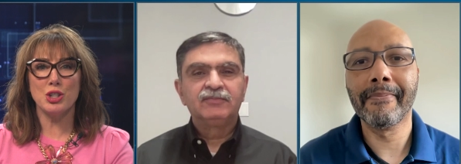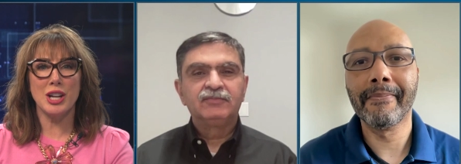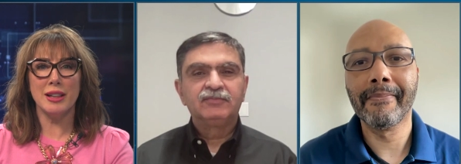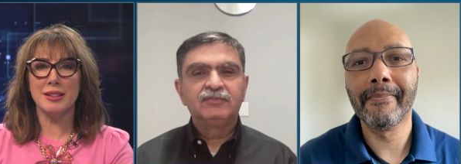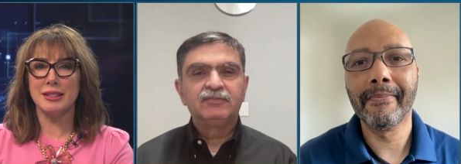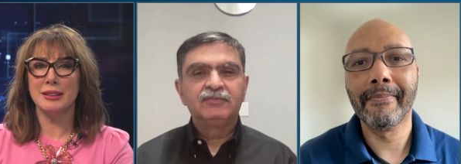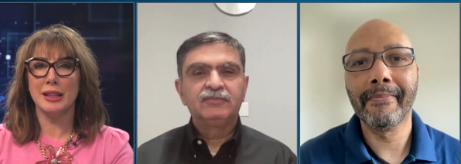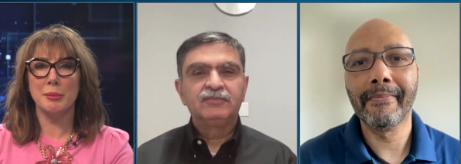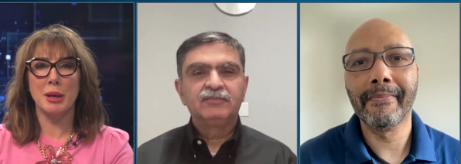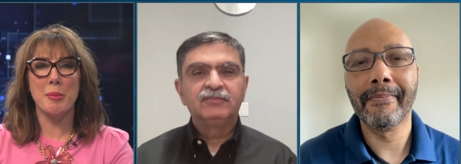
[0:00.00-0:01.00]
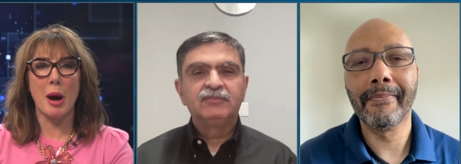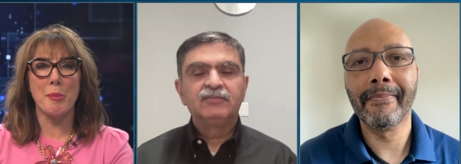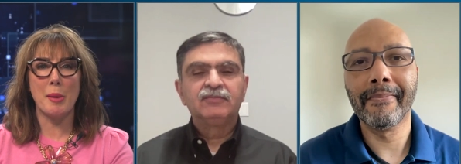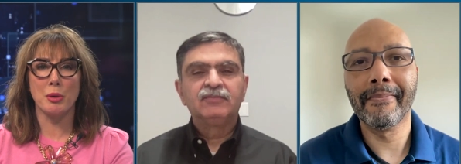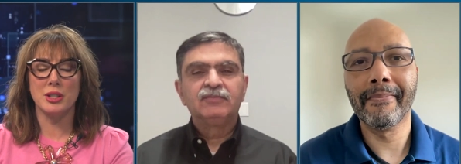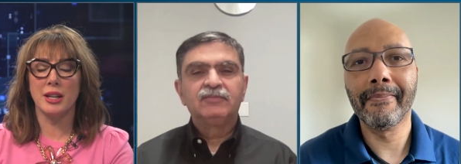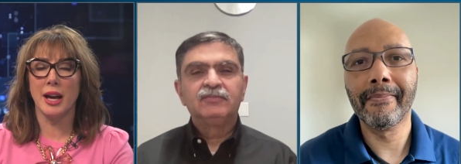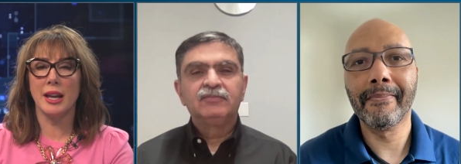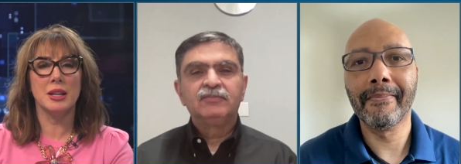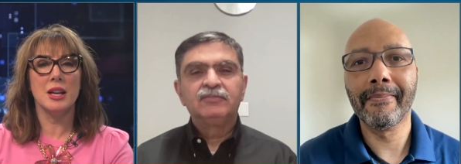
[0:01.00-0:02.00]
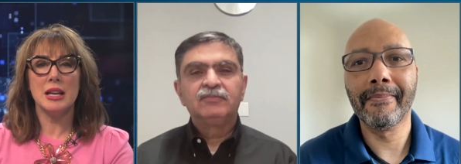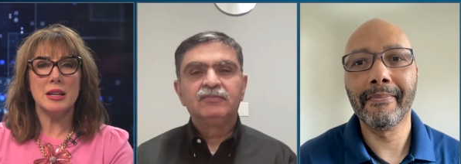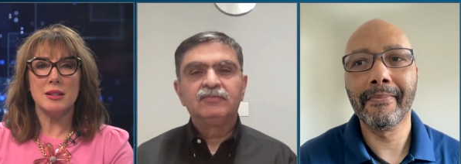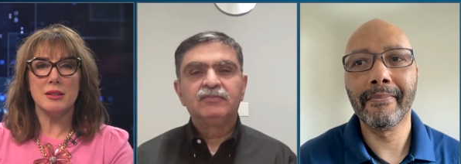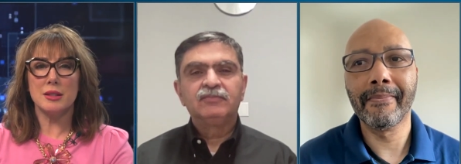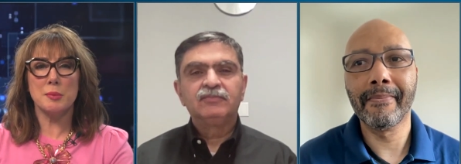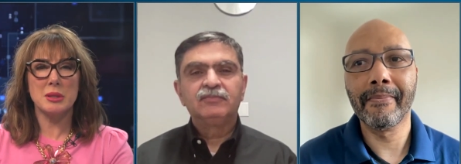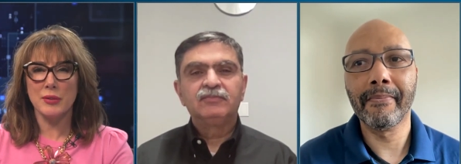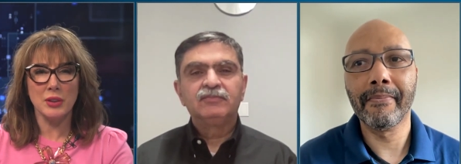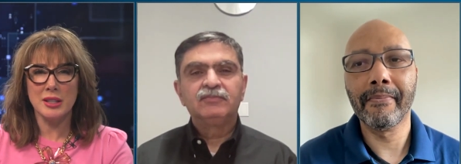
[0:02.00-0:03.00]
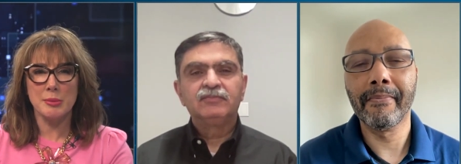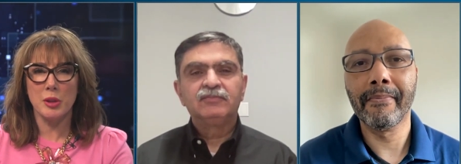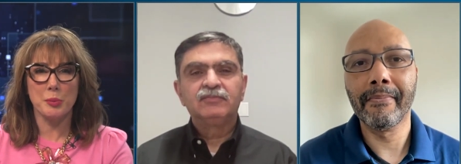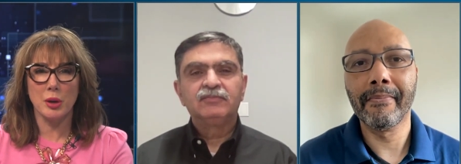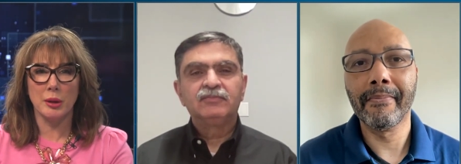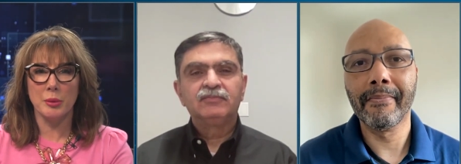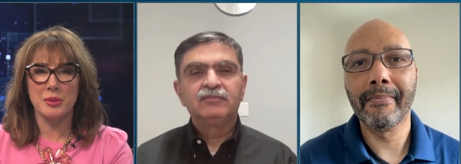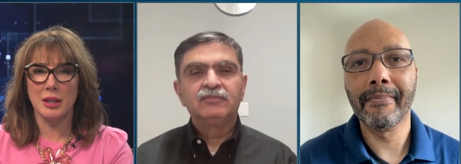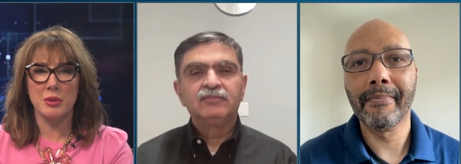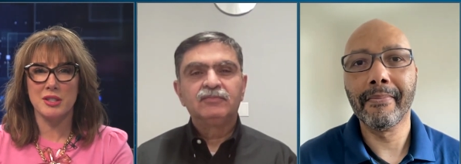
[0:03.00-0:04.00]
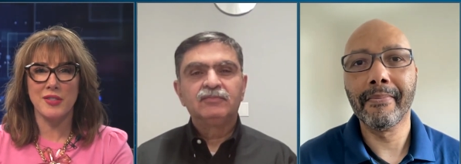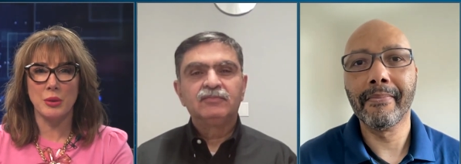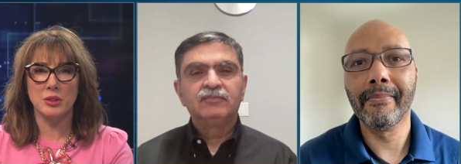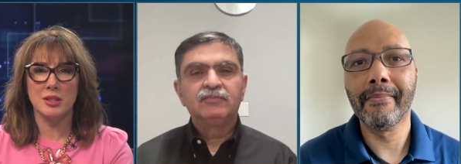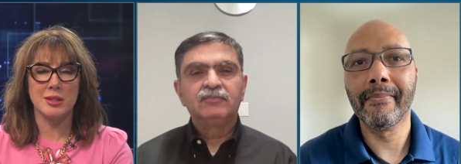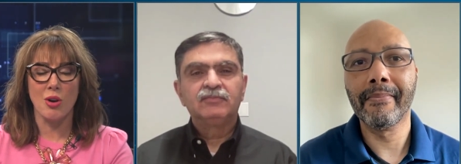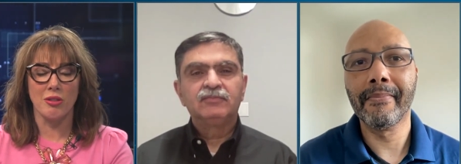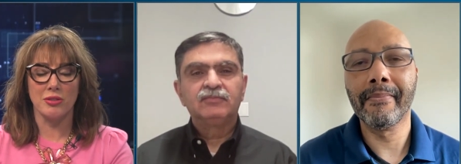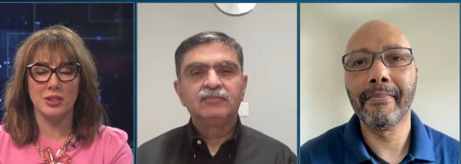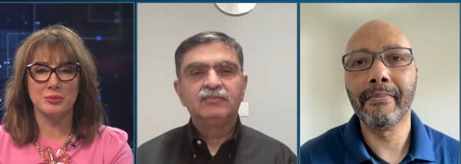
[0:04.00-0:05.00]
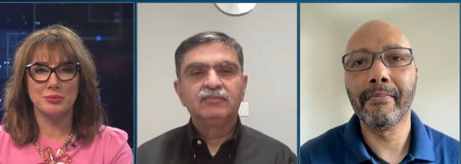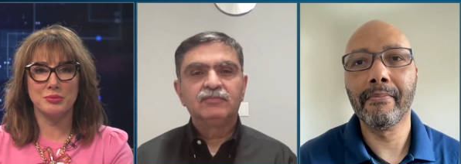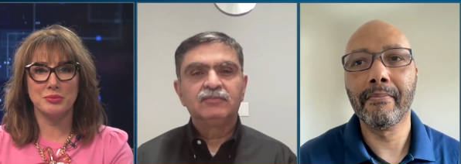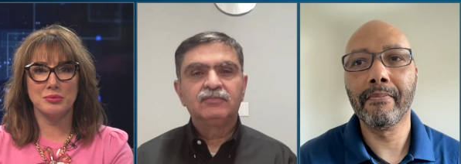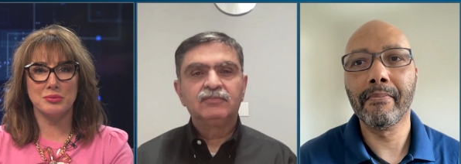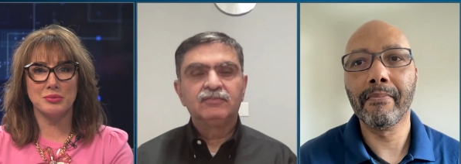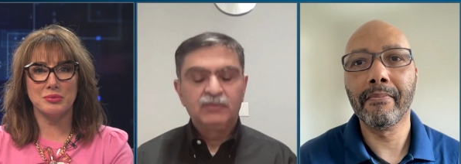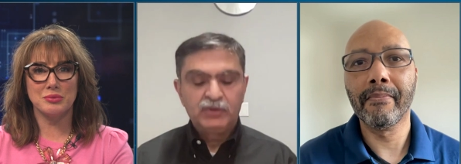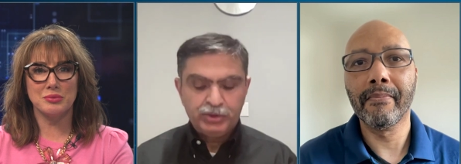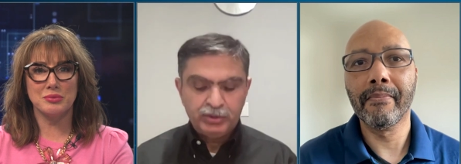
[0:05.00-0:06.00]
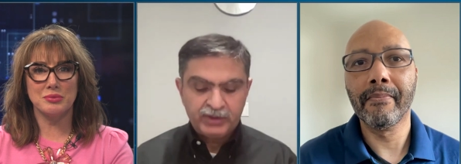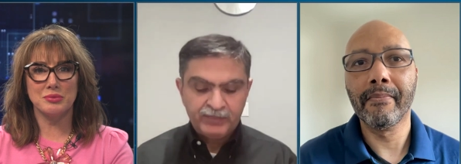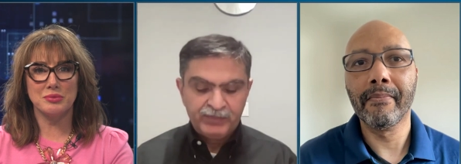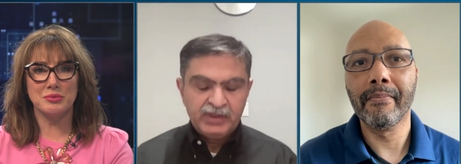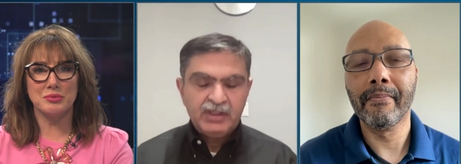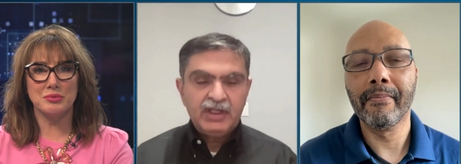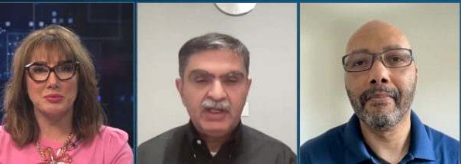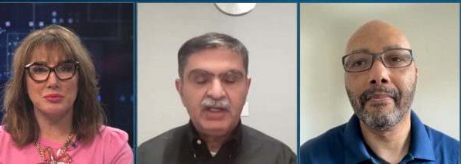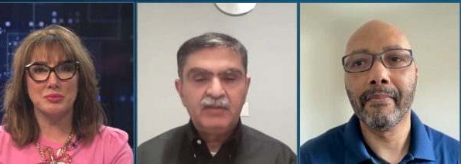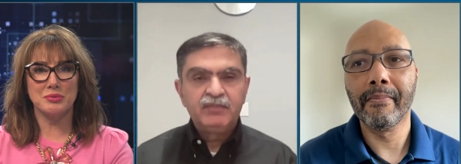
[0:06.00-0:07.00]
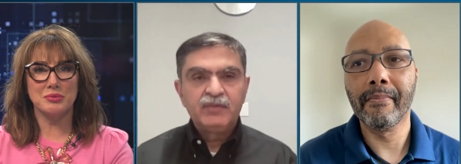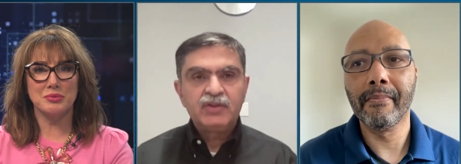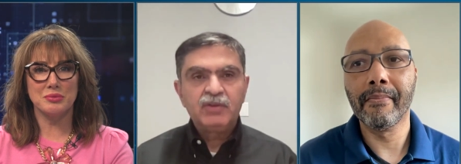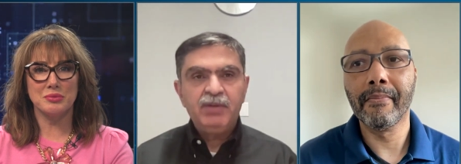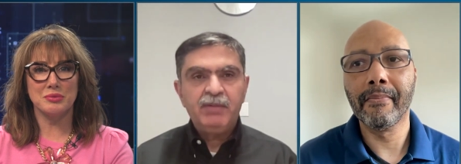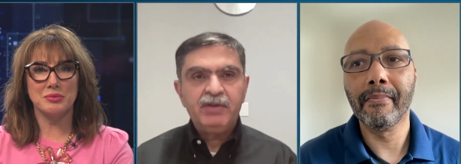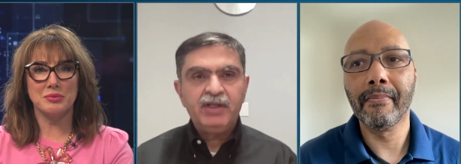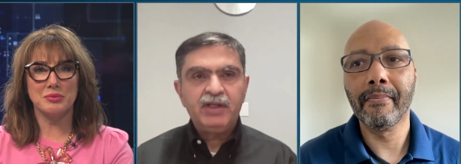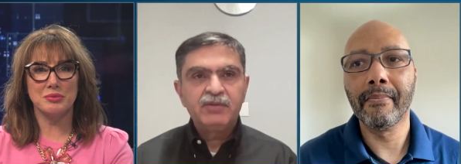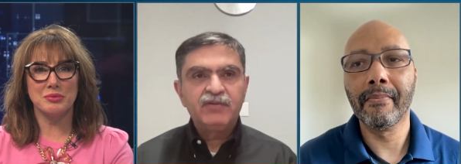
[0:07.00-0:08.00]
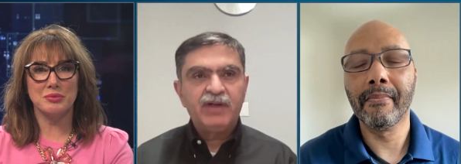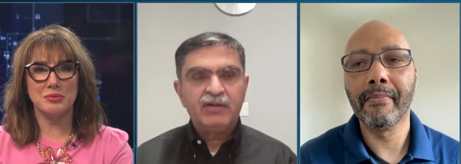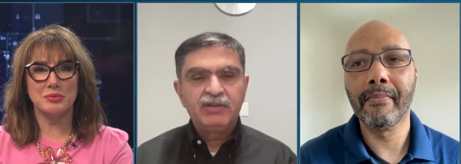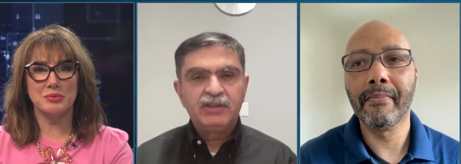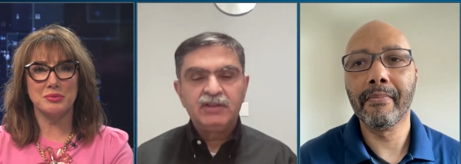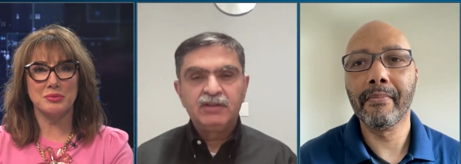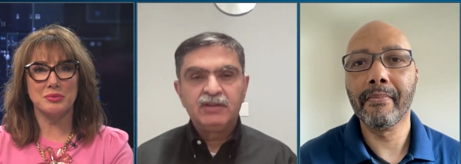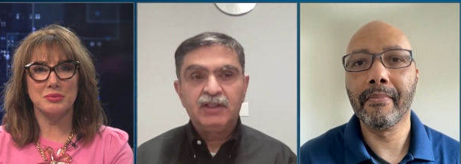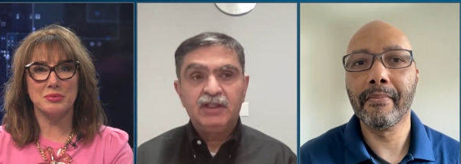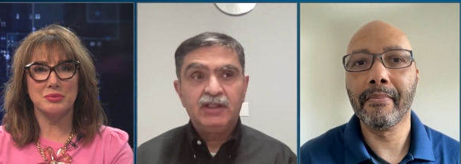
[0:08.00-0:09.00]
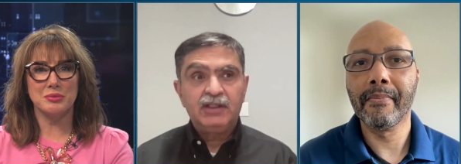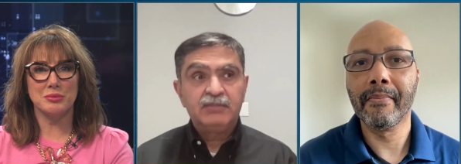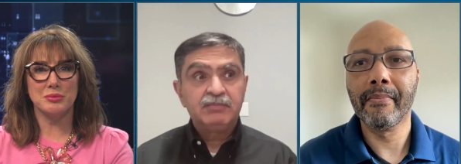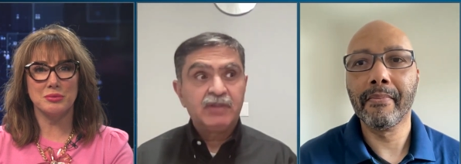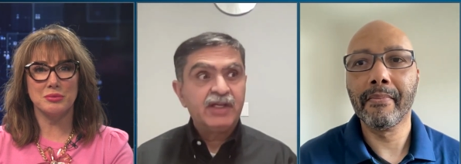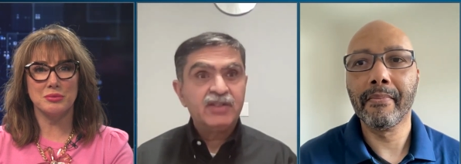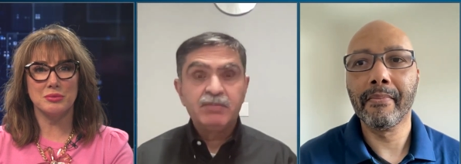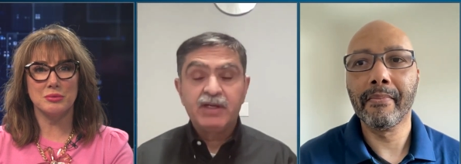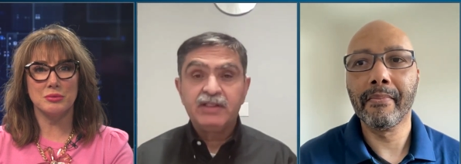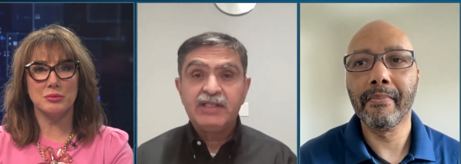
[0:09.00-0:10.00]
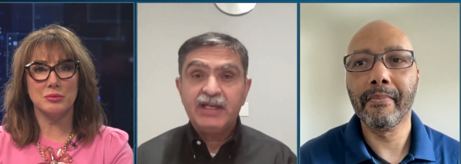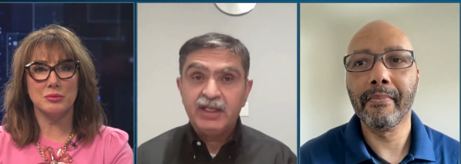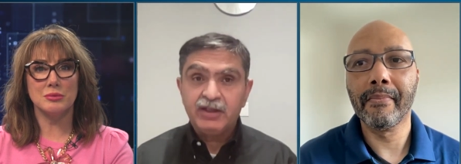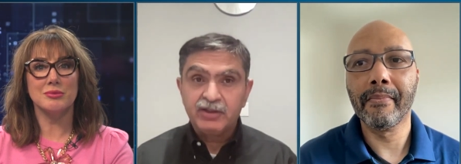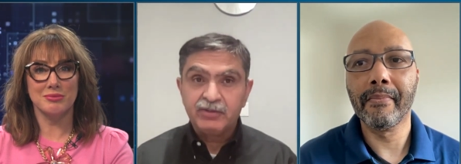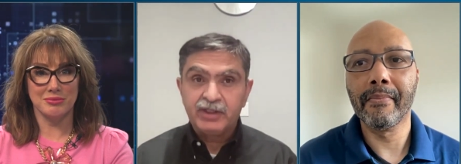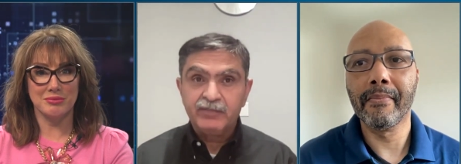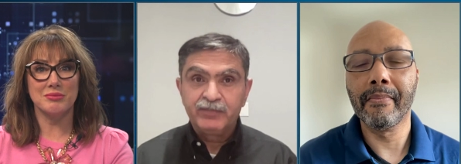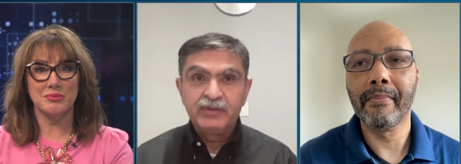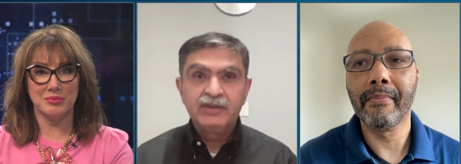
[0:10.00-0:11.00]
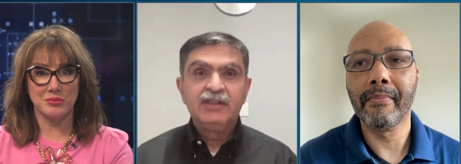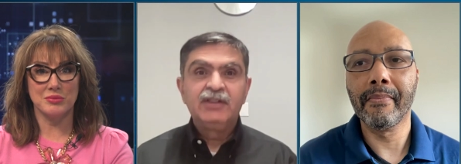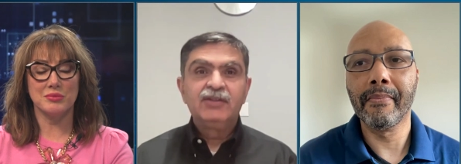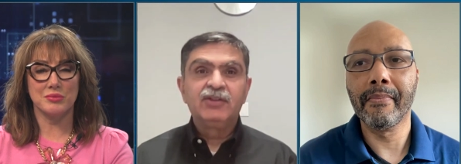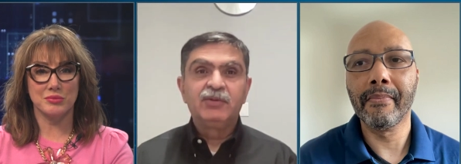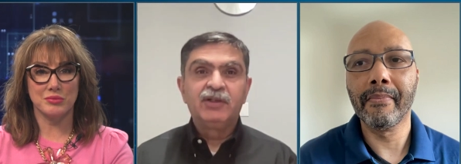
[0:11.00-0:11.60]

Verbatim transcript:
Speaker 1: tell us a little bit about Pepperdata and specifically some of the problems that it was founded to solve.
Speaker 2: Sure. Um, so Pepperdata was founded, um, I guess, about a decade ago now. So